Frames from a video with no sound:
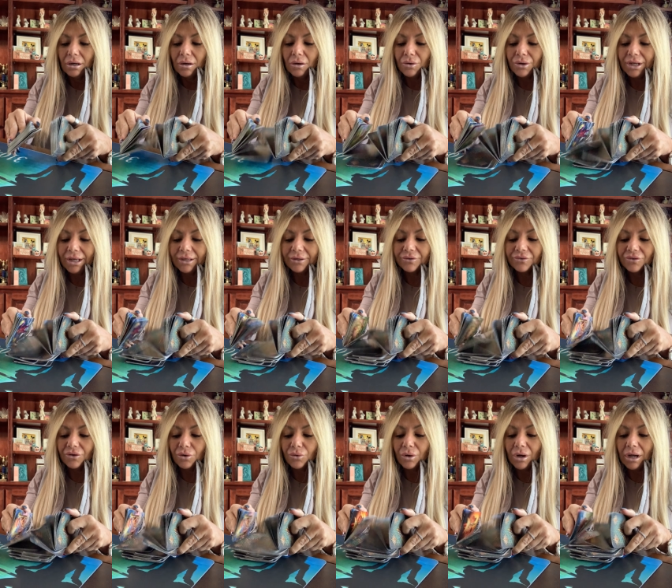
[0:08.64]
Okay,
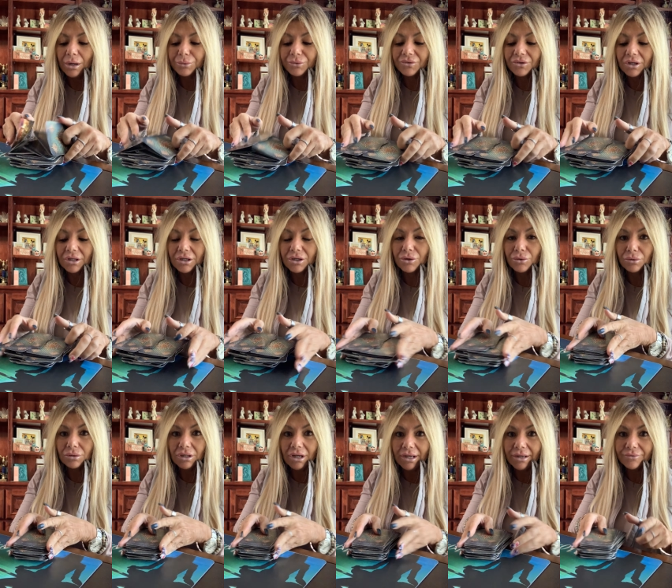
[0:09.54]
so I was going to go
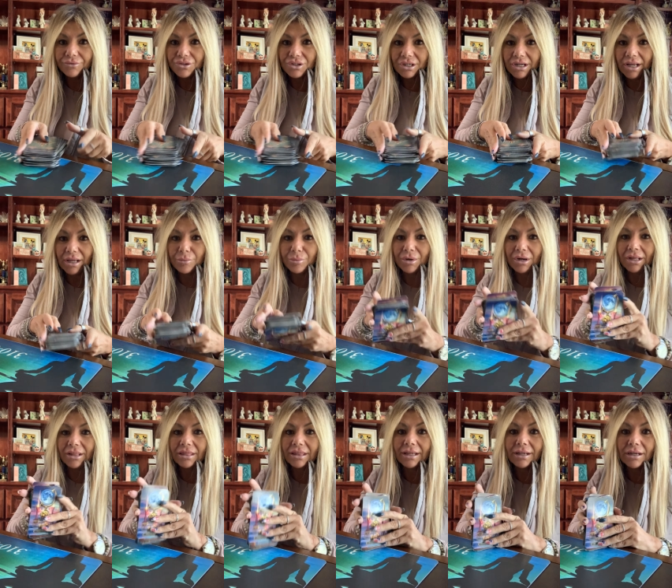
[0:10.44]
live today, but I
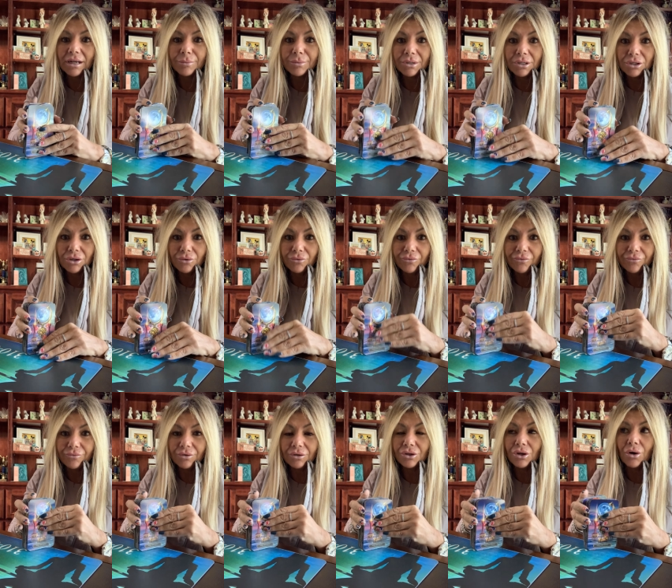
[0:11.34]
think I'm going to go...
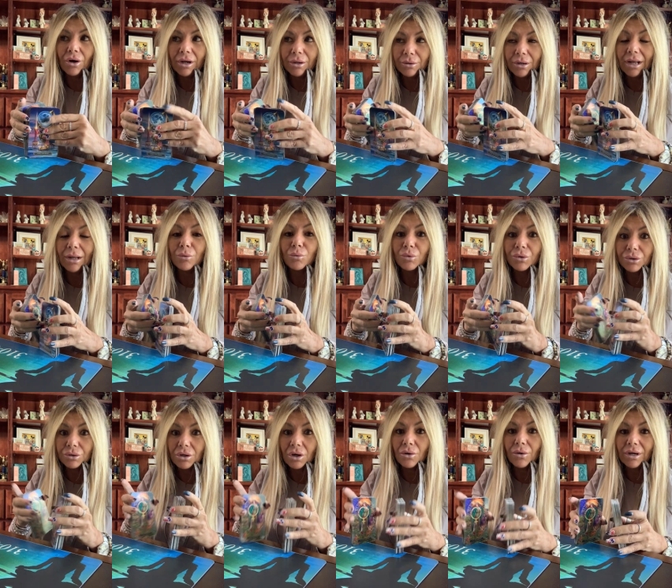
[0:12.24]
No, I, I will
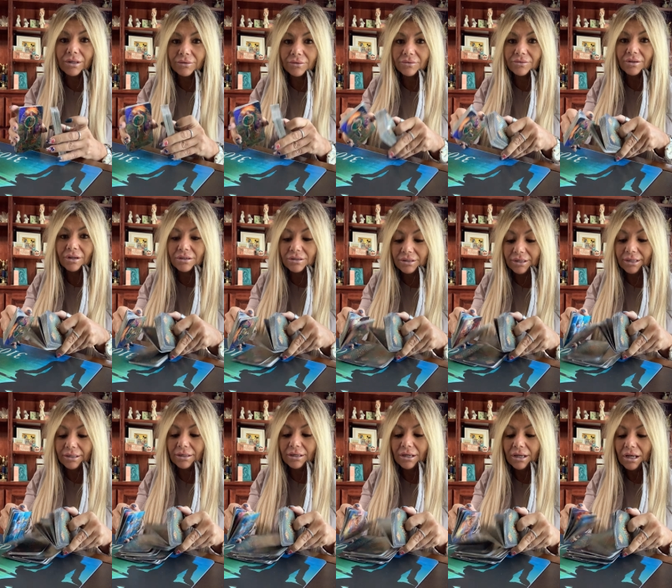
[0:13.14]
go on
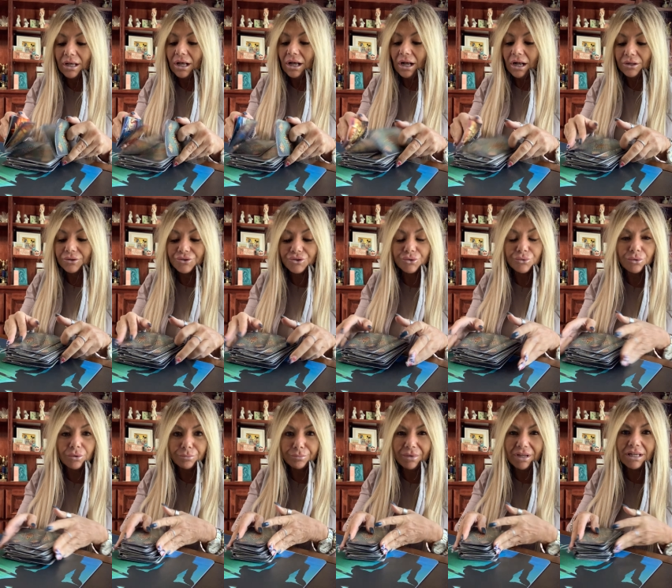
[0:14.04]
Sunday. I'll do
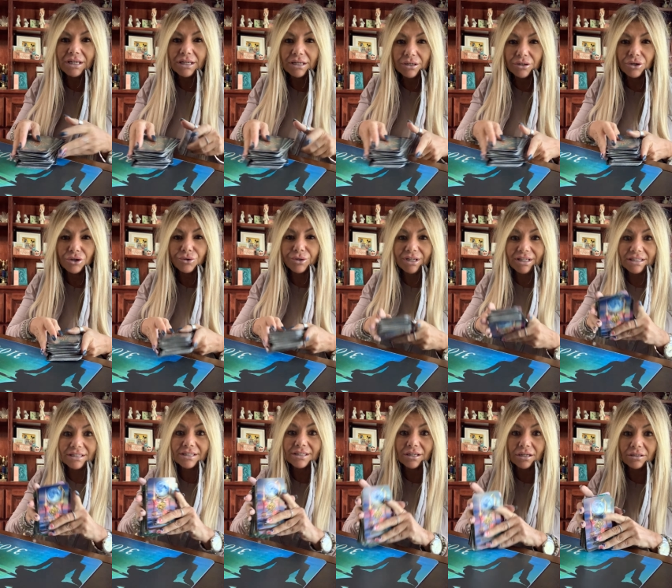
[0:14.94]
a meet and
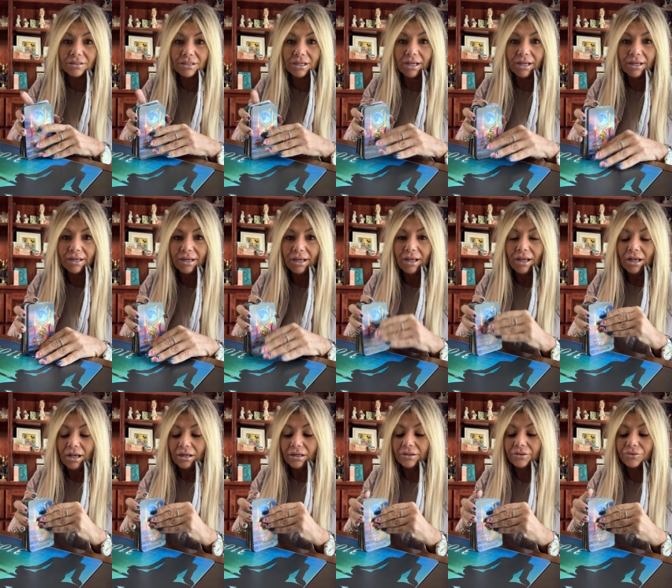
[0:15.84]
greet Sunday
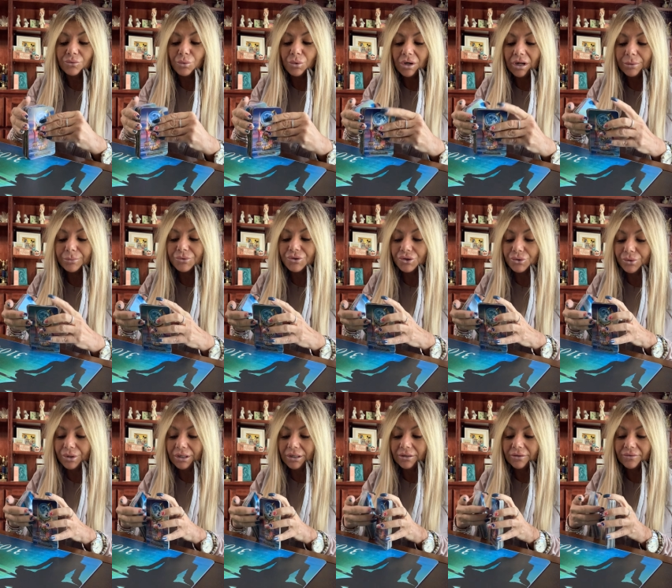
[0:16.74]
because what I'm
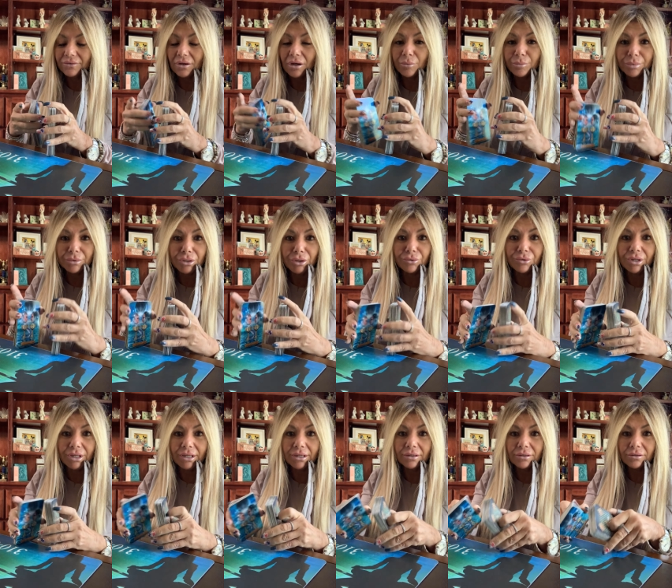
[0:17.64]
doing is
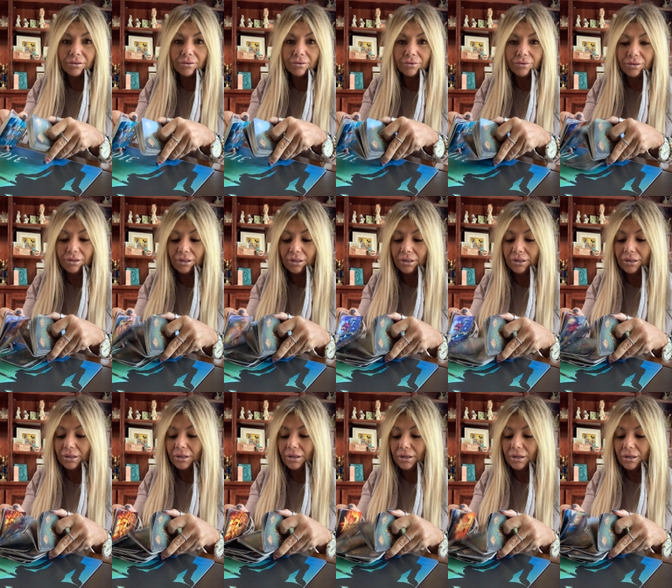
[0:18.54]
uploading
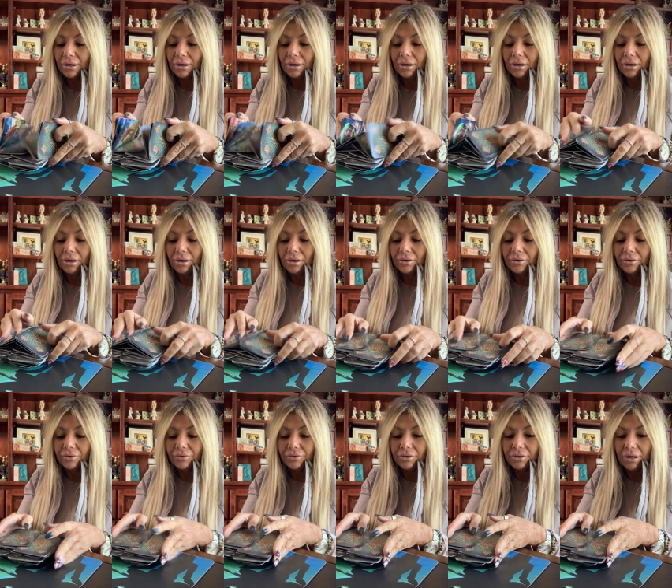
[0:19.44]
the...
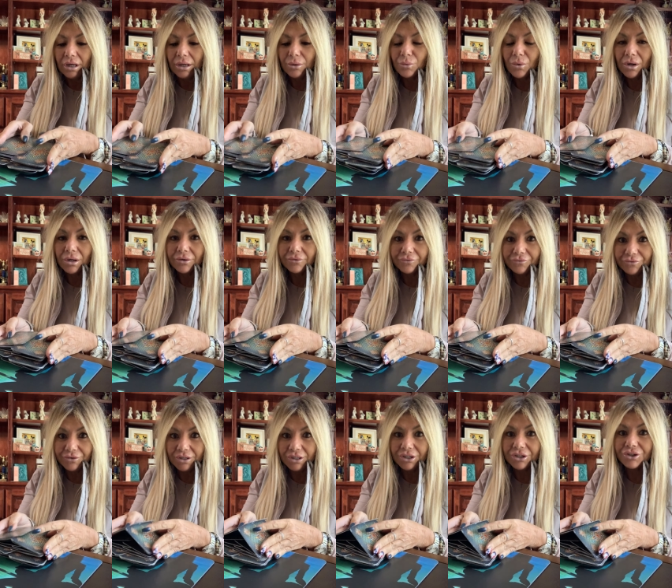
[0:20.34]
I want to
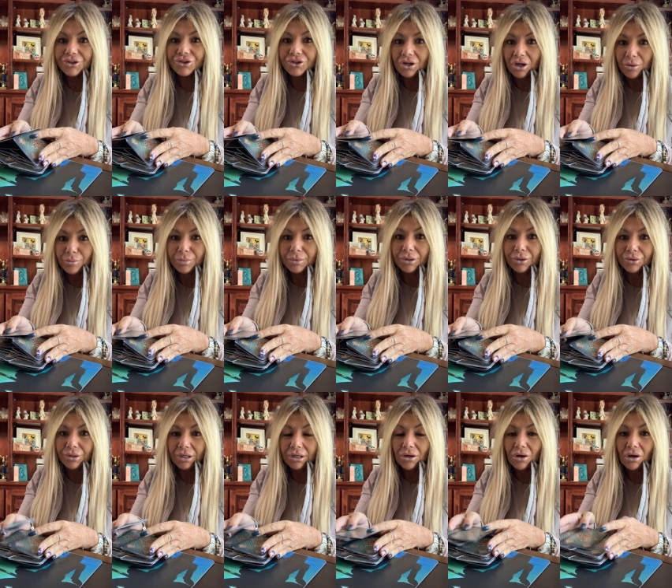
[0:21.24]
finish
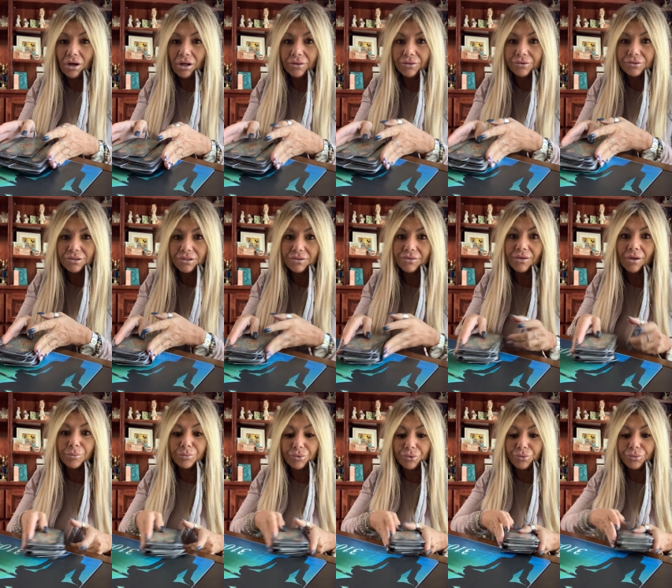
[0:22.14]
uploading all the
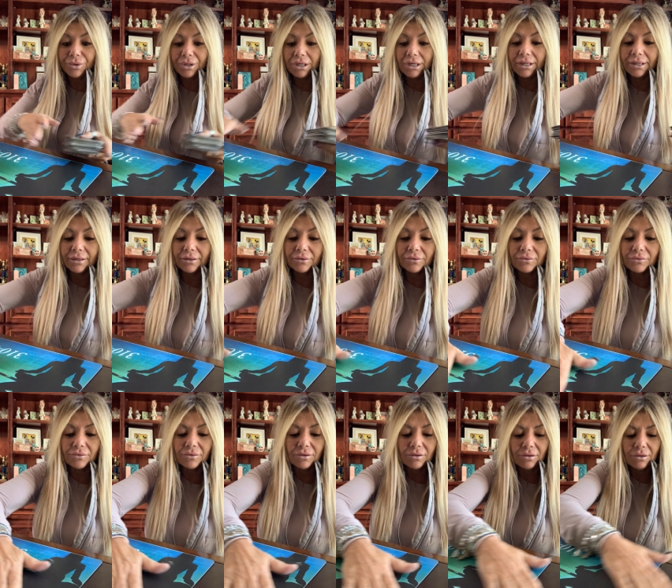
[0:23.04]
December readings.